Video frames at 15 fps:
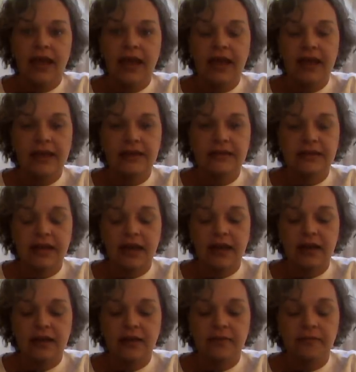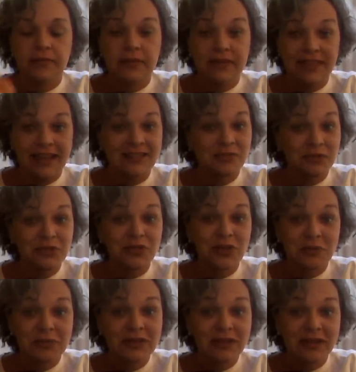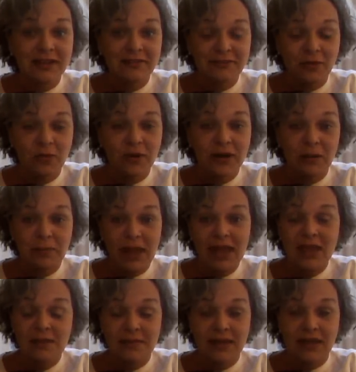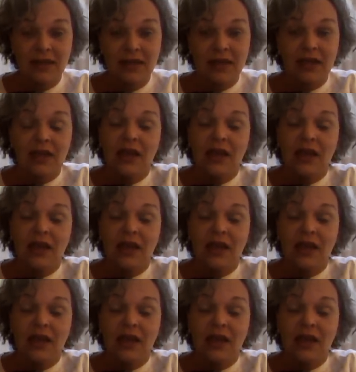And that's what you're going to be looking for in a baby.